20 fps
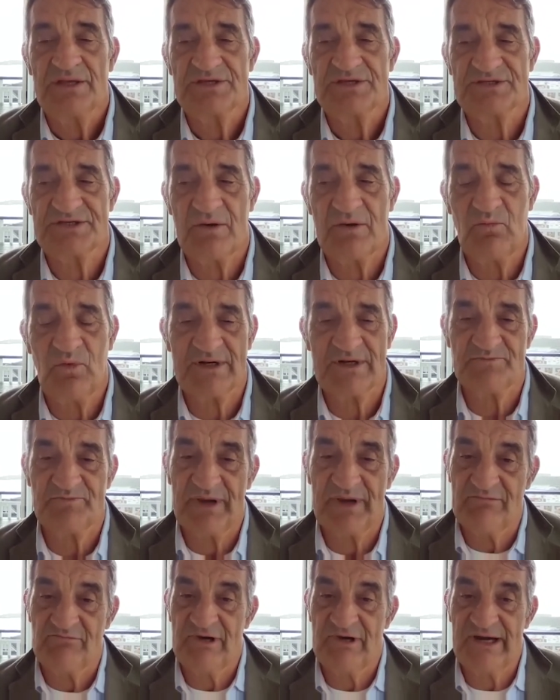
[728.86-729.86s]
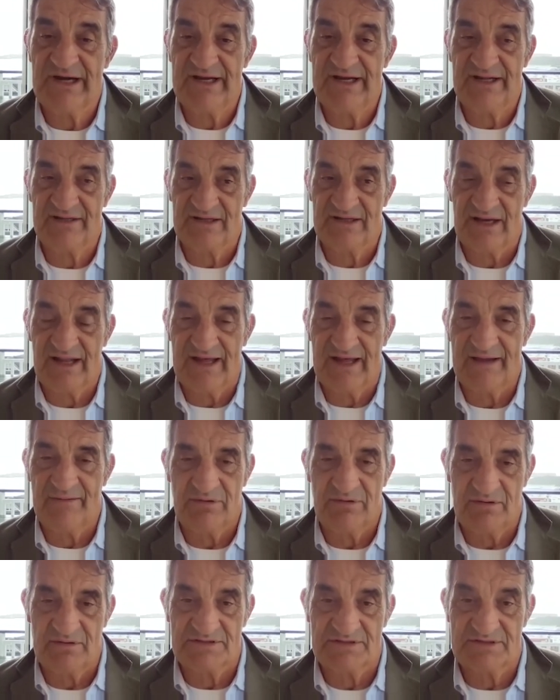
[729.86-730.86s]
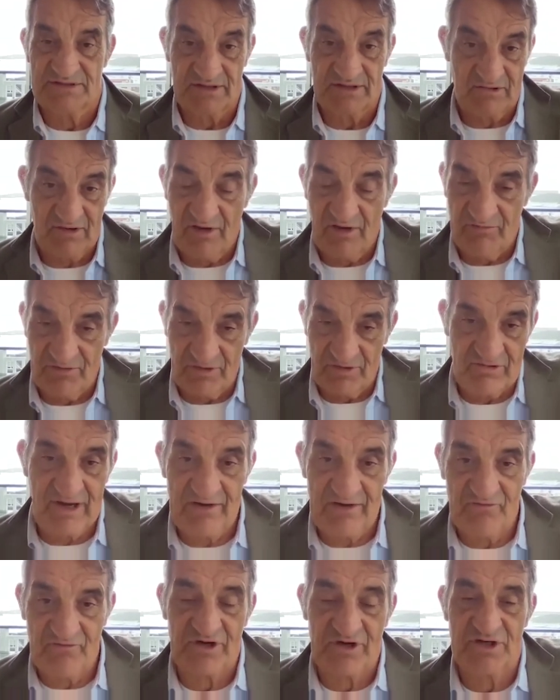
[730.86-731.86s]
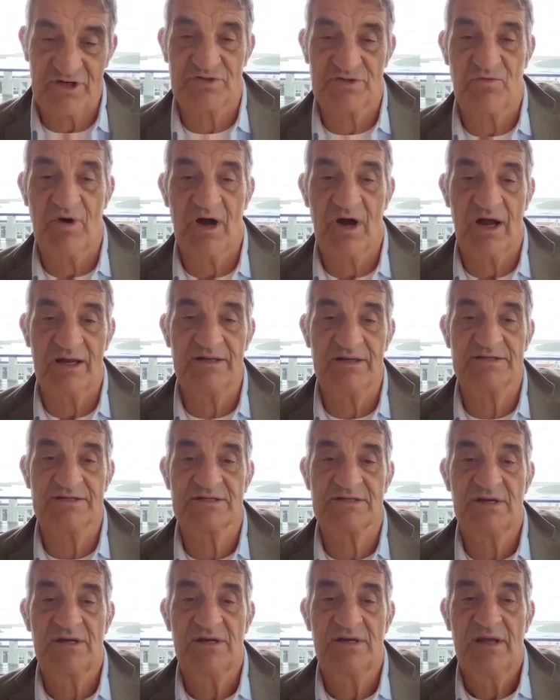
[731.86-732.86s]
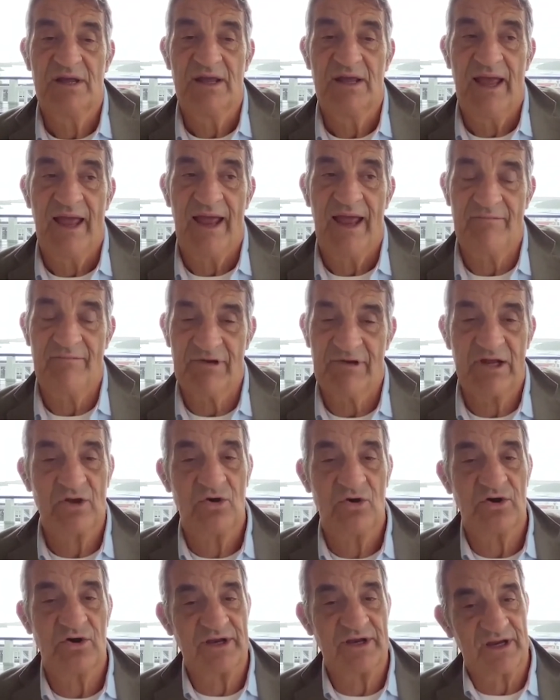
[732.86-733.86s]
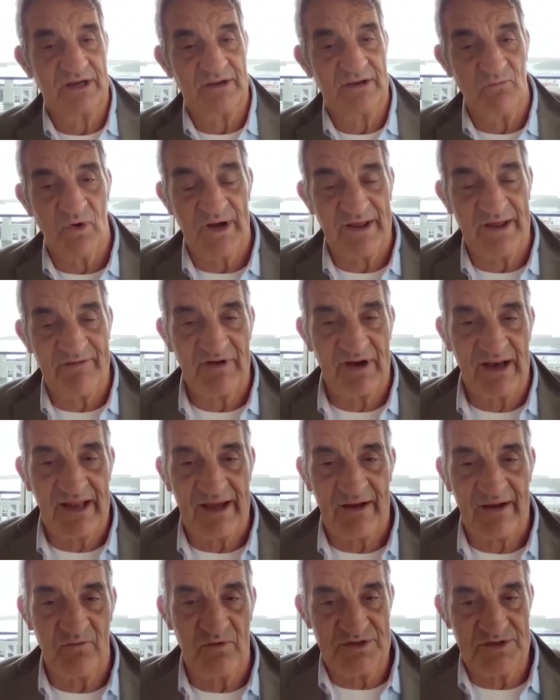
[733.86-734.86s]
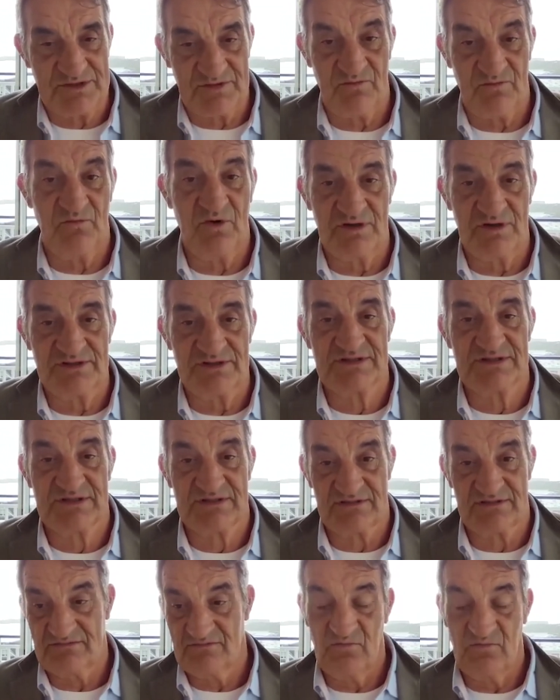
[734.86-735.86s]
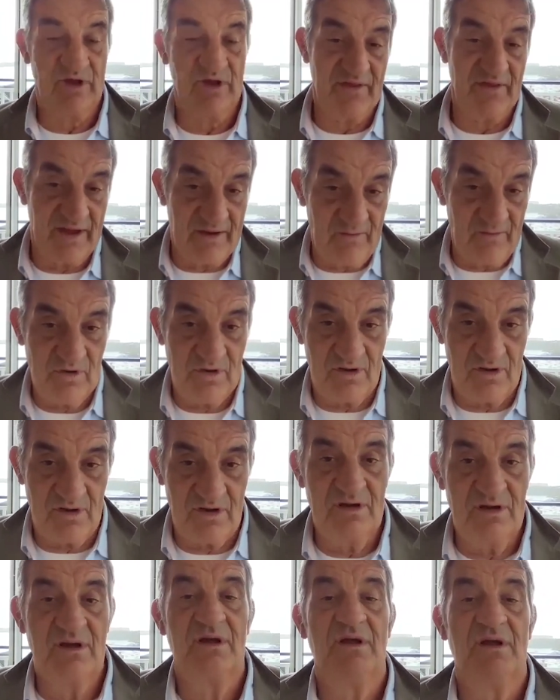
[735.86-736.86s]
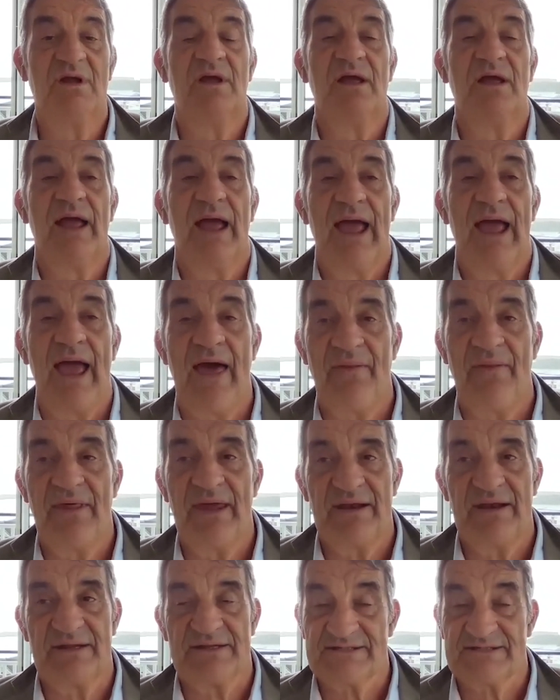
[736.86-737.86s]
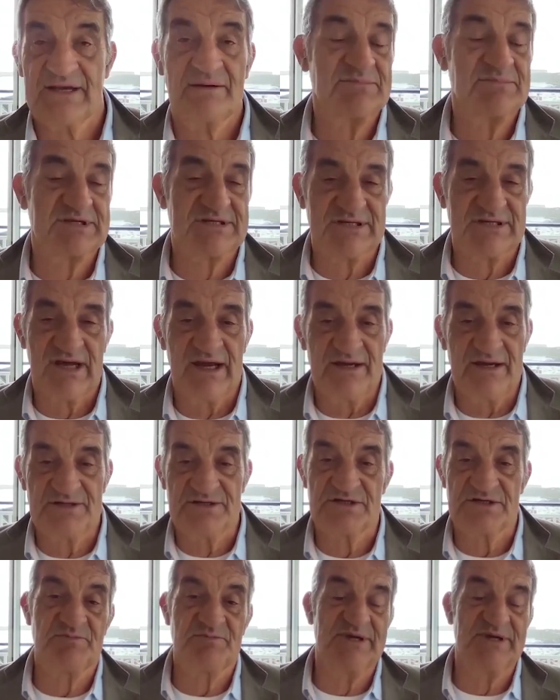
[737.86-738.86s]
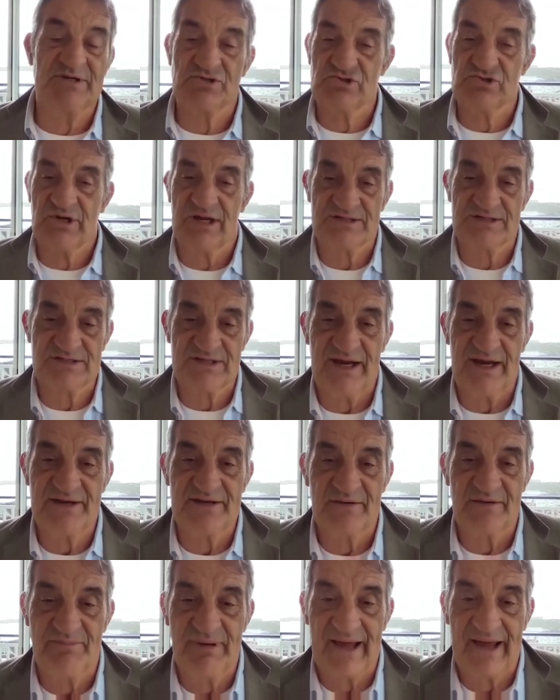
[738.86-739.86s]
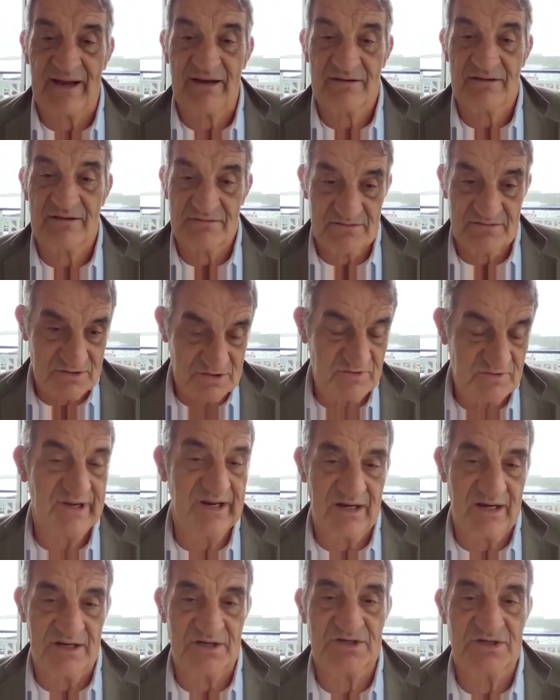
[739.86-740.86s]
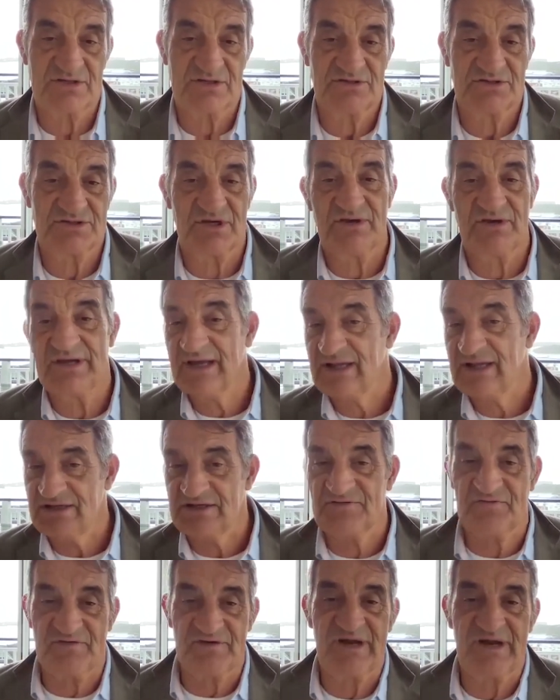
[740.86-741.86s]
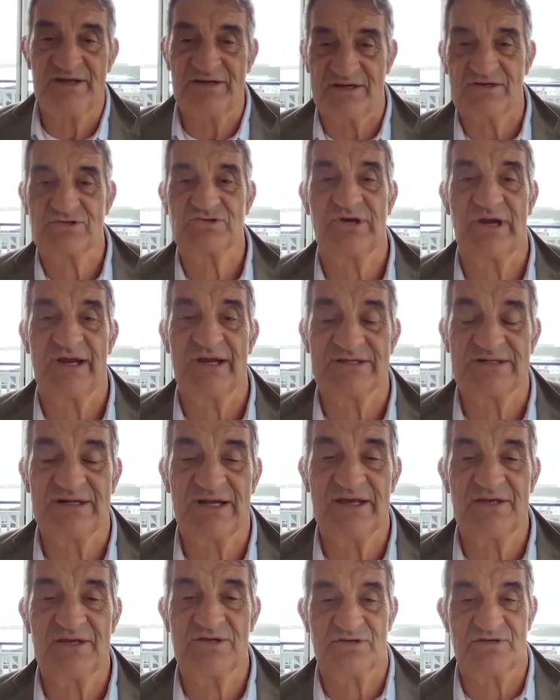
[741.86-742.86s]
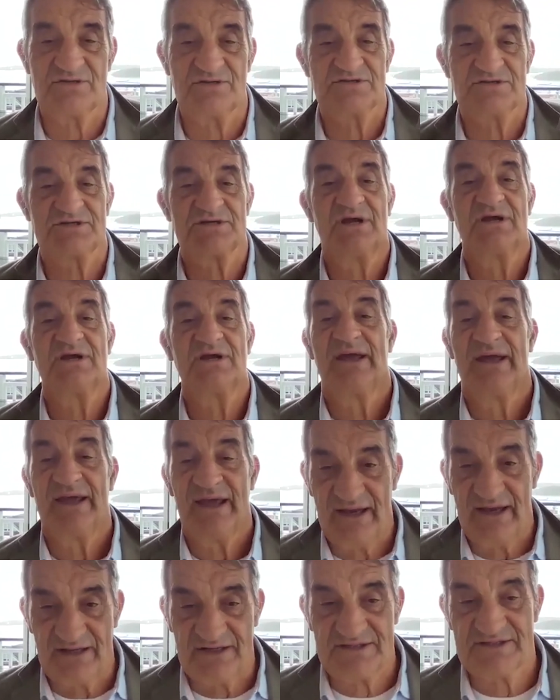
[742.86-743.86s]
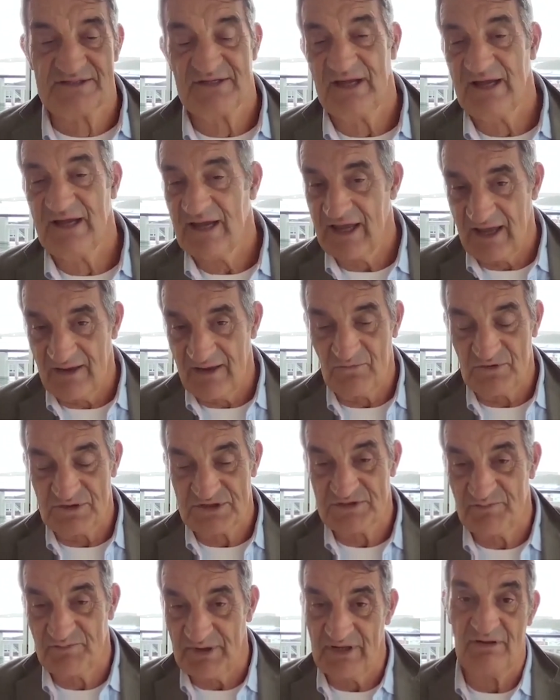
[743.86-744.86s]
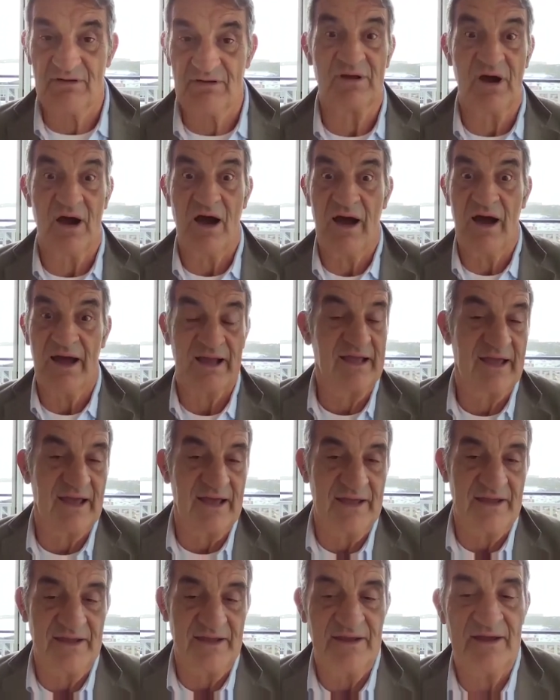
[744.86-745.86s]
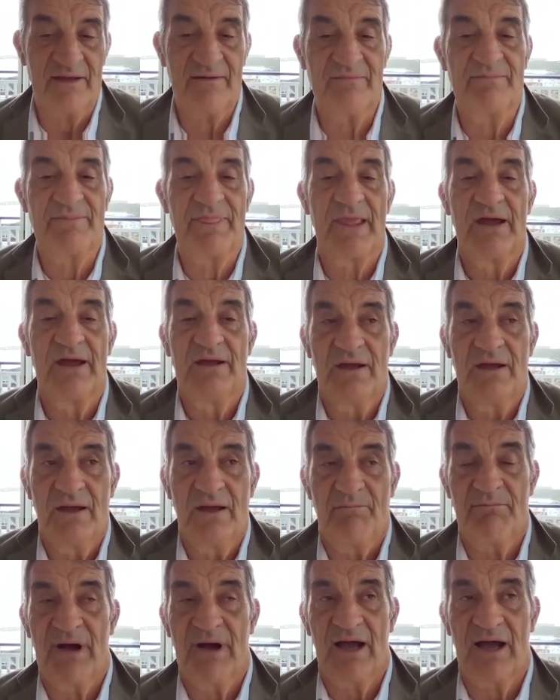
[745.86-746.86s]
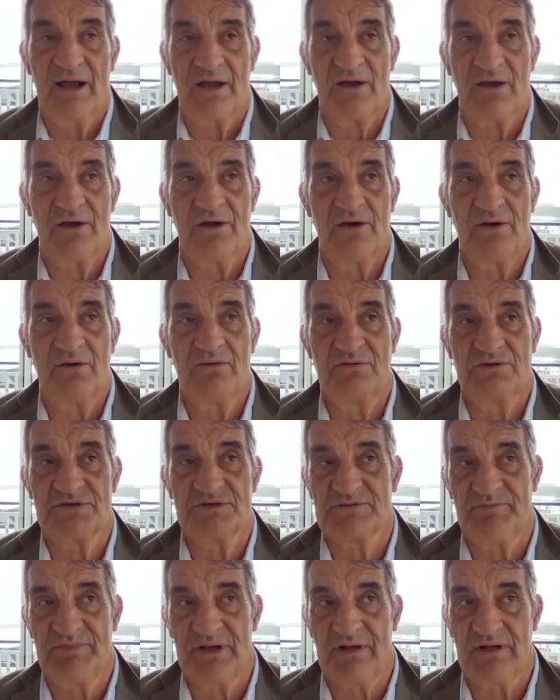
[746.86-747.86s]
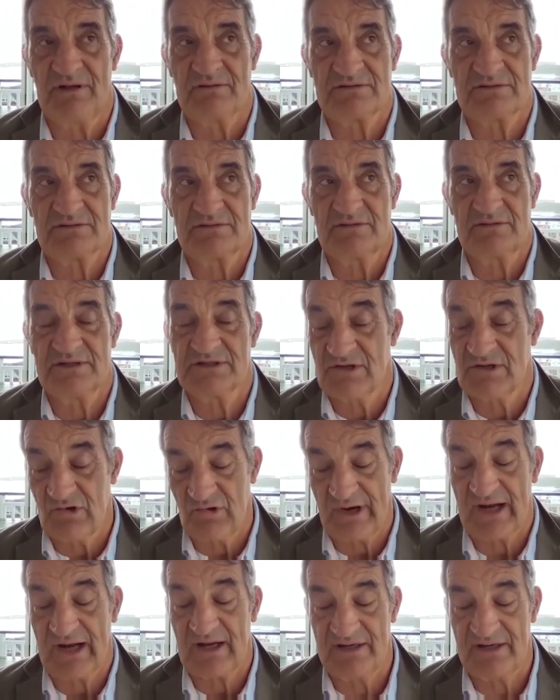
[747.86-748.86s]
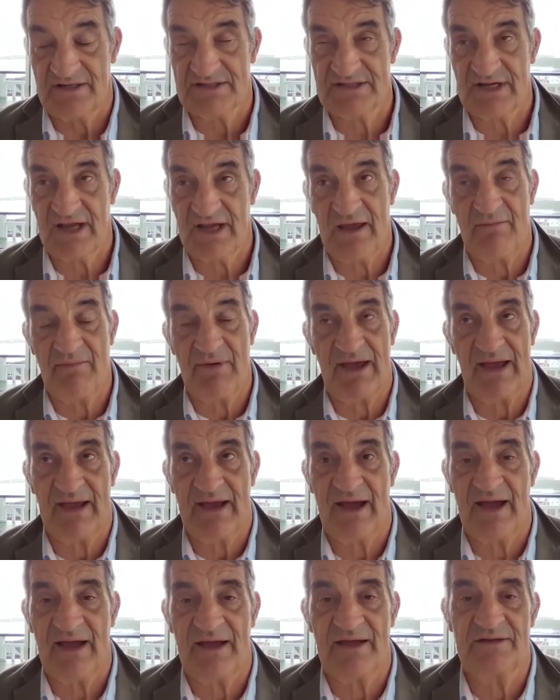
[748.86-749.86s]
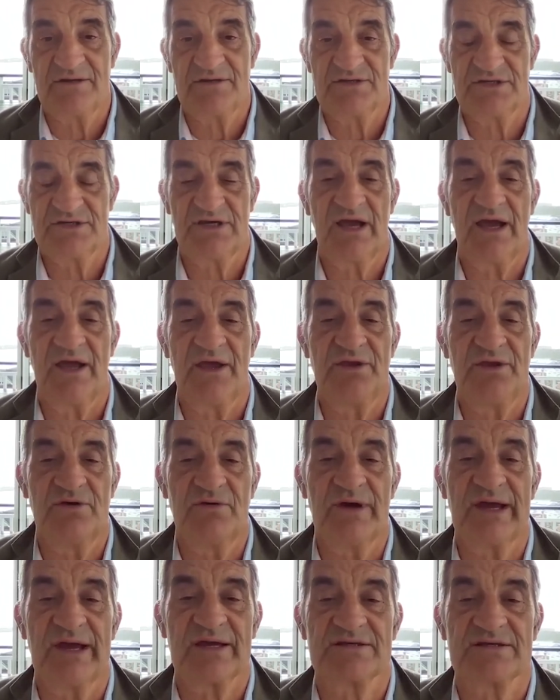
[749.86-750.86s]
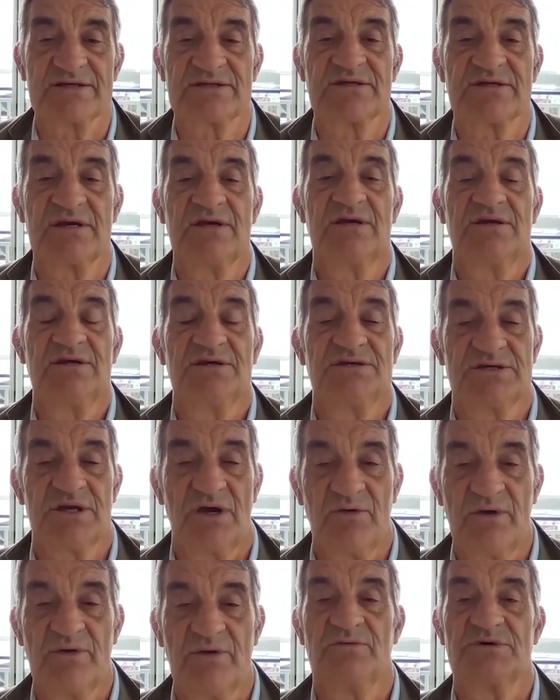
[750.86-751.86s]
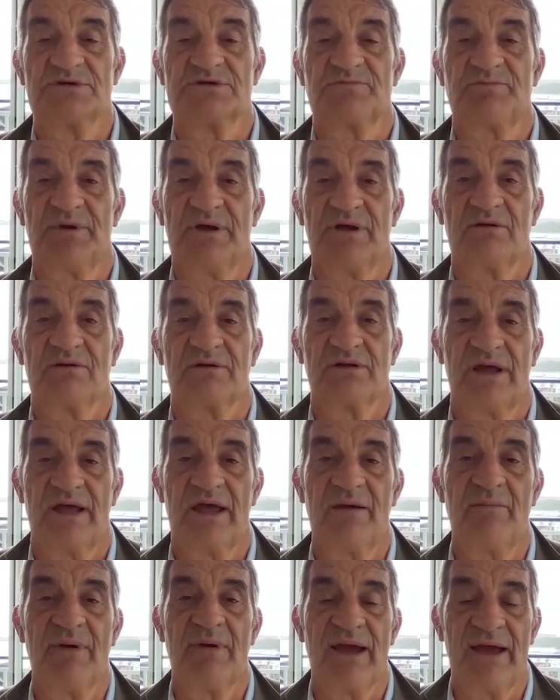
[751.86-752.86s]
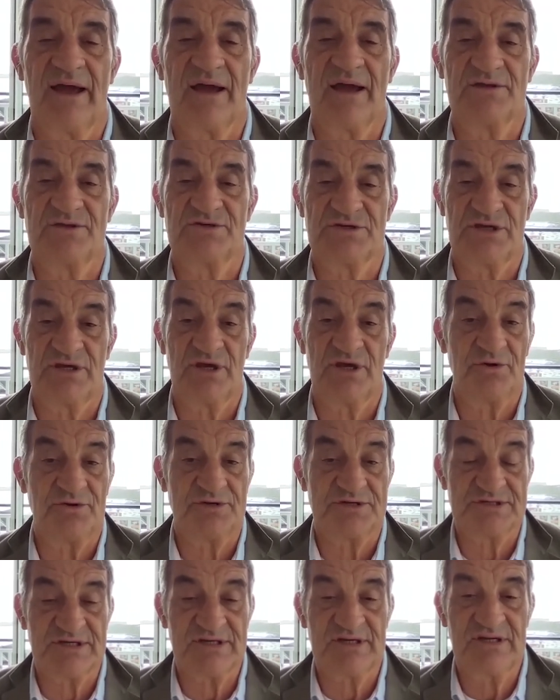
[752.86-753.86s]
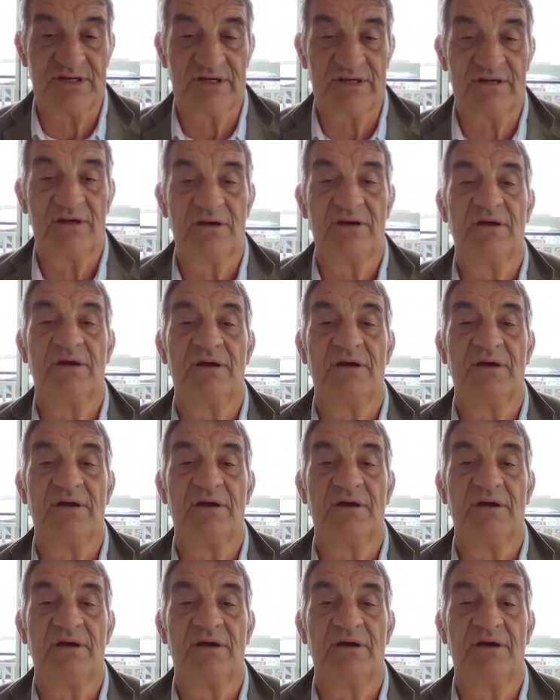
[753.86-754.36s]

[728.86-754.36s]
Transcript: someone's been reading the labels of the great French wines and recording in whatever language it was where they were. And then at some stage, it's been translated back to English. So you get this phonetic translations. Hence, Yquem was spelled I-K-E-M. Margaux was spelled as correctly as M-A-R-G-A-U-X. So it was spelled M-A-R-G-O-T.